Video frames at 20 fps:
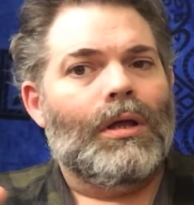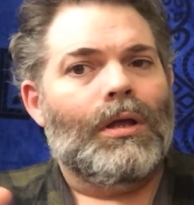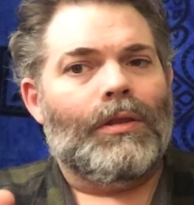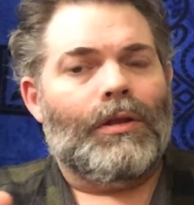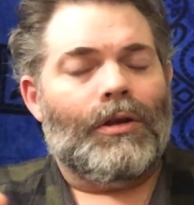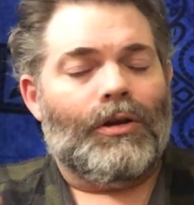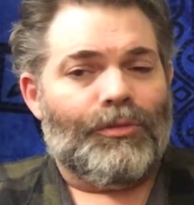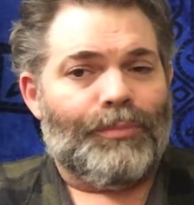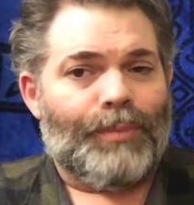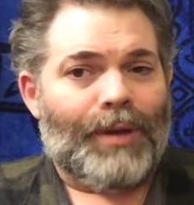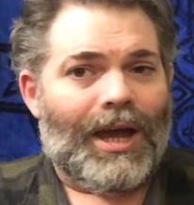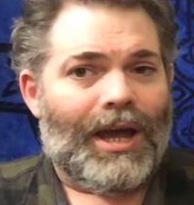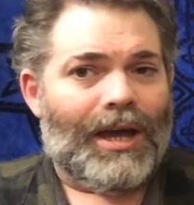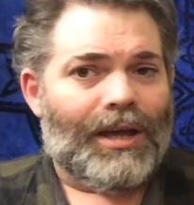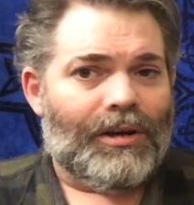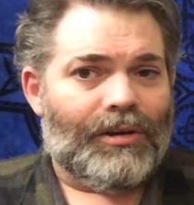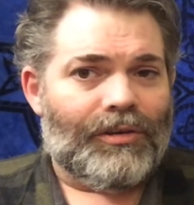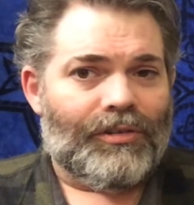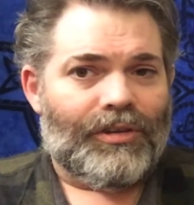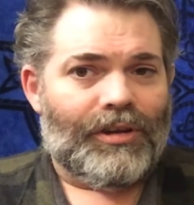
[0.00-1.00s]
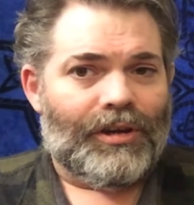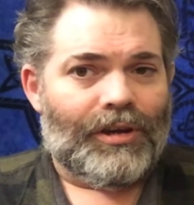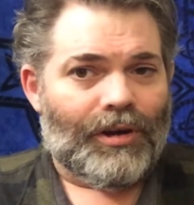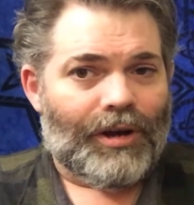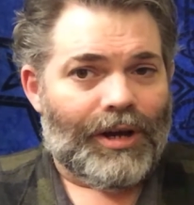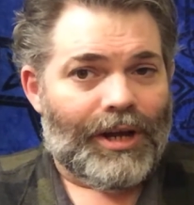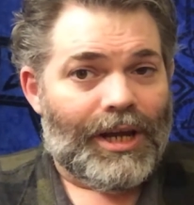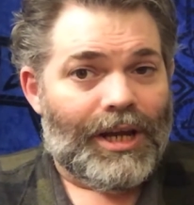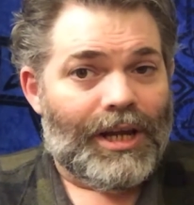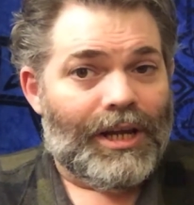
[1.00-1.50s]
there's patterns here.
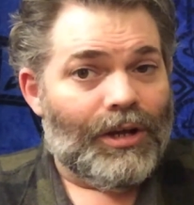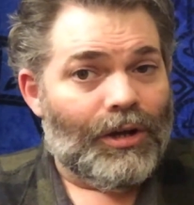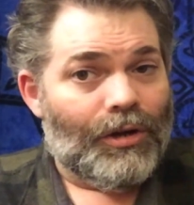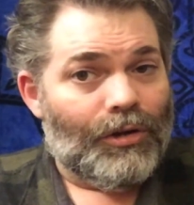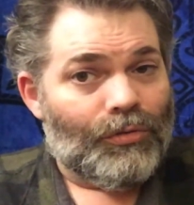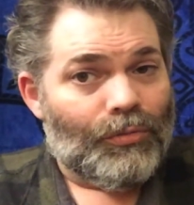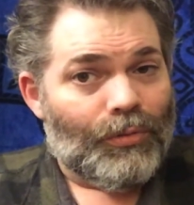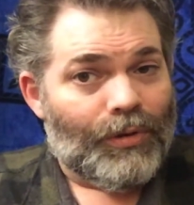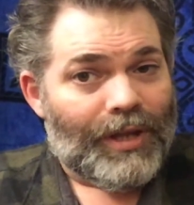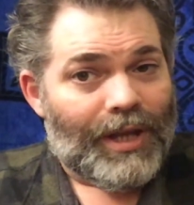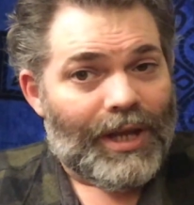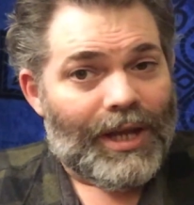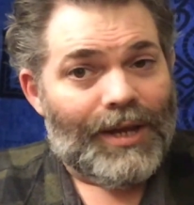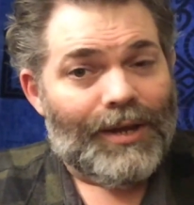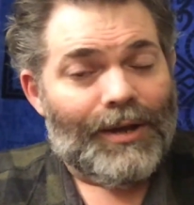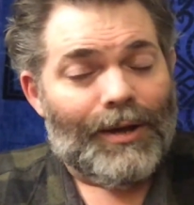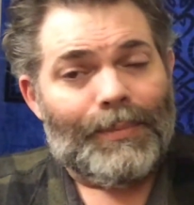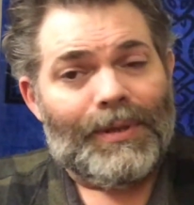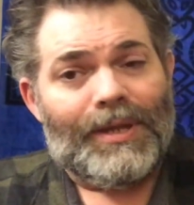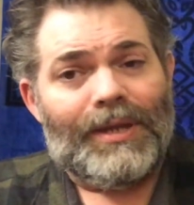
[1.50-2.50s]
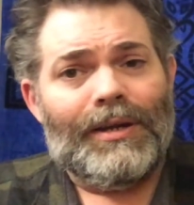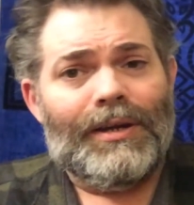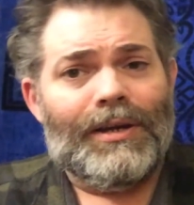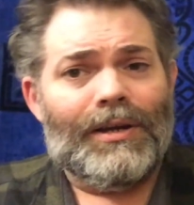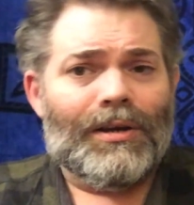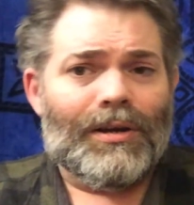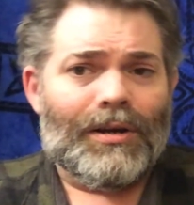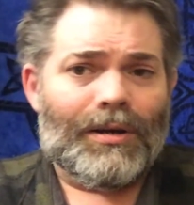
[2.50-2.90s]
A goes with A up here,